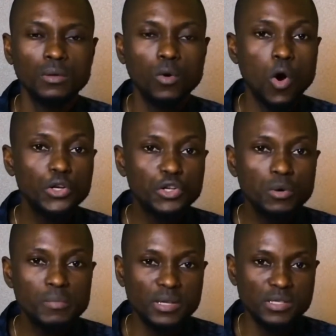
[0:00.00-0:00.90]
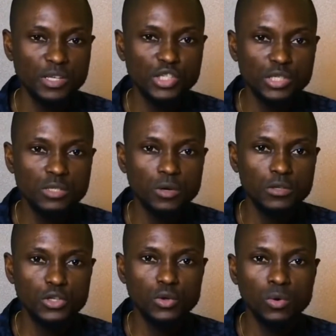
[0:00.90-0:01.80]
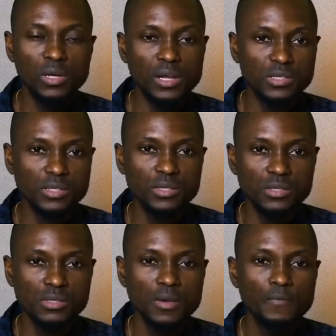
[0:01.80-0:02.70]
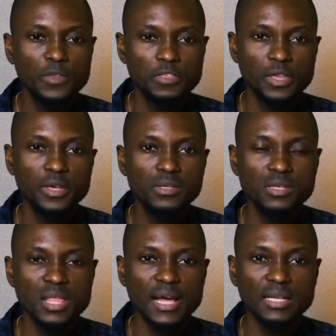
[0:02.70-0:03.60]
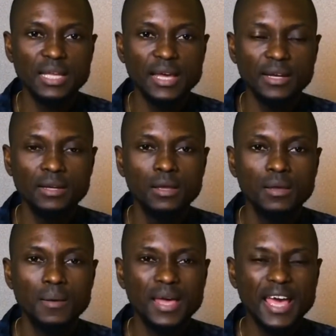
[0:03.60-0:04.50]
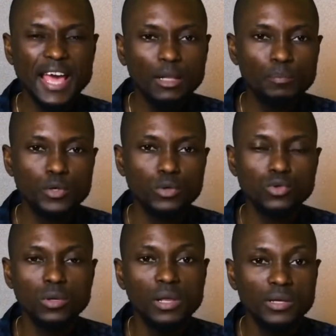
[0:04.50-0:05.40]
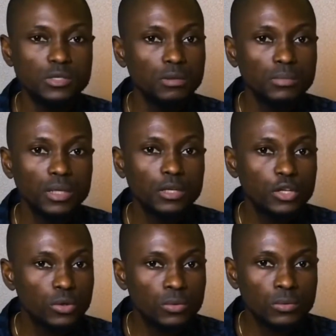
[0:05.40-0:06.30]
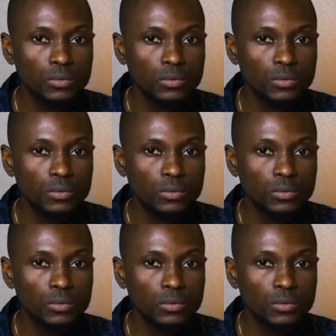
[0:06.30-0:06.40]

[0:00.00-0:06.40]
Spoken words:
audio messages, audio lessons, things that can help you to learn something new.